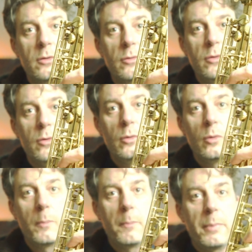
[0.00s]
Do
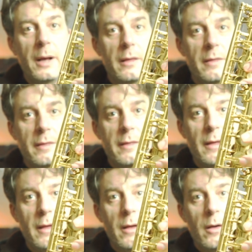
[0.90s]
you pass
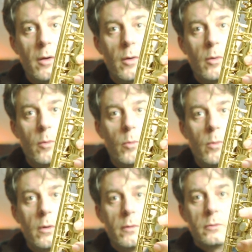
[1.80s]

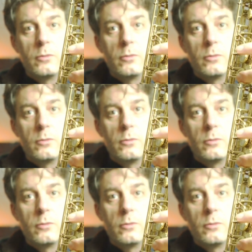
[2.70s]
one?